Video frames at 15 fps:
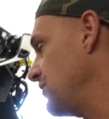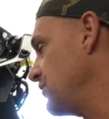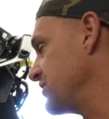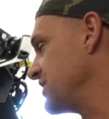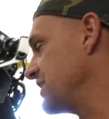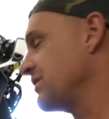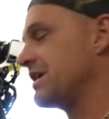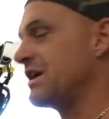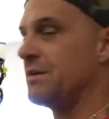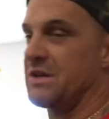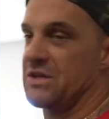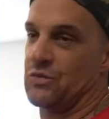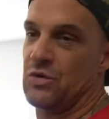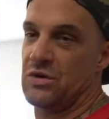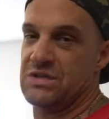which I don't care about
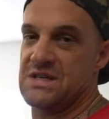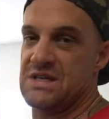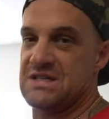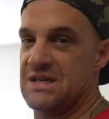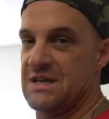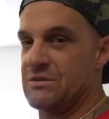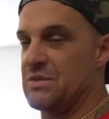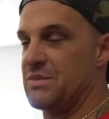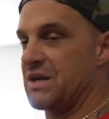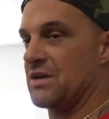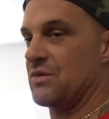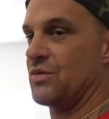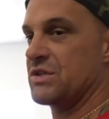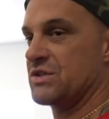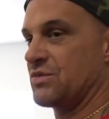the warranty, because I'm gonna make it a
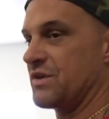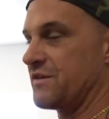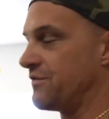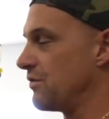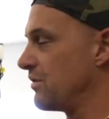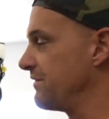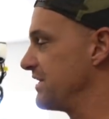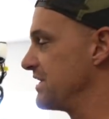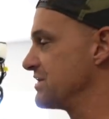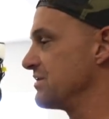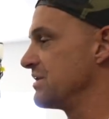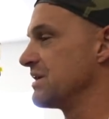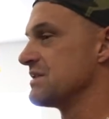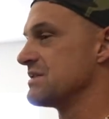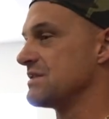124
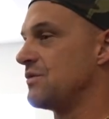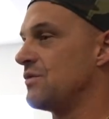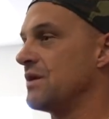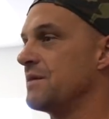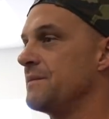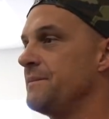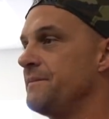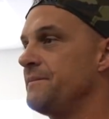eventually, because I want